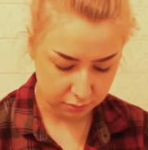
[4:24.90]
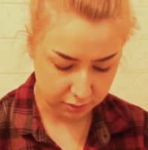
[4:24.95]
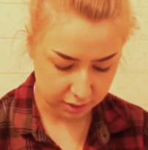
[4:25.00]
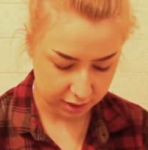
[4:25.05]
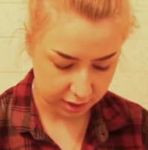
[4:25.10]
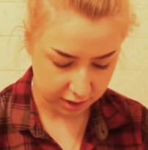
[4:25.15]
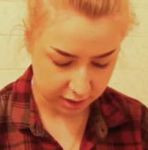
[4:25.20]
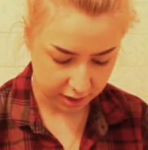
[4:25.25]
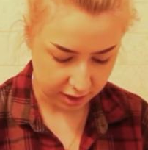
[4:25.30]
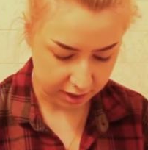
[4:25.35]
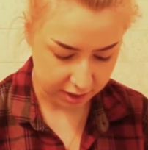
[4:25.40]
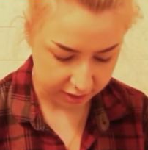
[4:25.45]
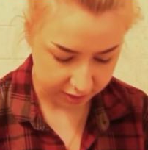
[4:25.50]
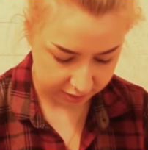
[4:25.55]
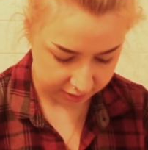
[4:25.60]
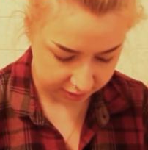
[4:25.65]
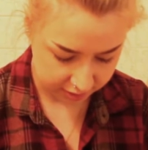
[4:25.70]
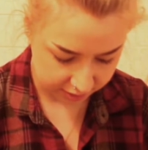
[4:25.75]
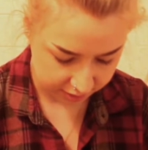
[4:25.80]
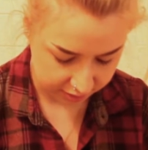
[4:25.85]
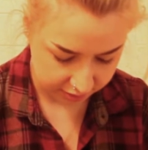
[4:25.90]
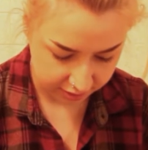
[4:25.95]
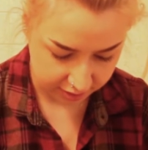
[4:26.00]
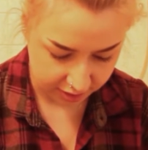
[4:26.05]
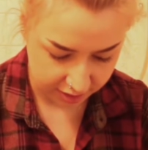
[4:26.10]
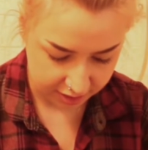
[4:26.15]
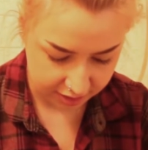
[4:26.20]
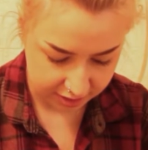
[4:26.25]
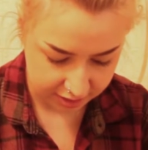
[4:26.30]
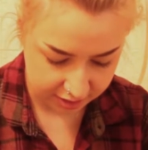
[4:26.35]
really nice, you
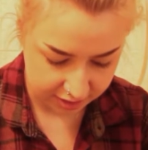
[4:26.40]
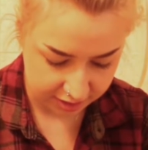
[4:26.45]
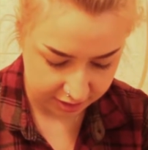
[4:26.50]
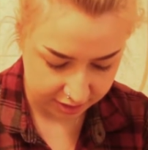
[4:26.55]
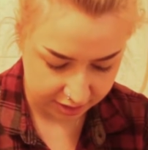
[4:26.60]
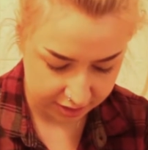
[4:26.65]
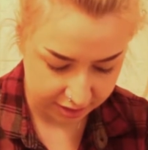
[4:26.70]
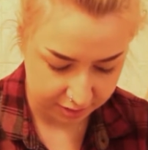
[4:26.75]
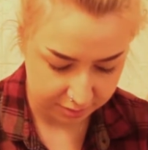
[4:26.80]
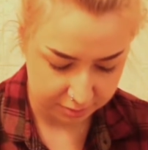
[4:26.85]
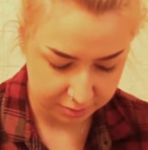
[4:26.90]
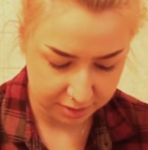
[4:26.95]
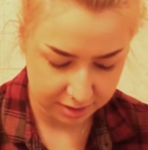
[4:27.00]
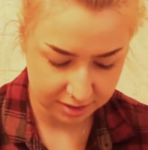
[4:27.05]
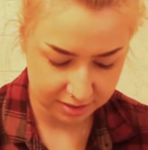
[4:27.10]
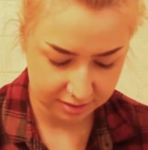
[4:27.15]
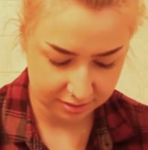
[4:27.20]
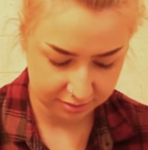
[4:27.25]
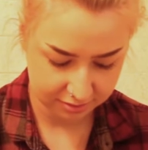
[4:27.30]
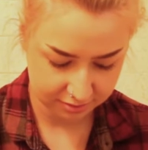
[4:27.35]
guys. Like, I'm just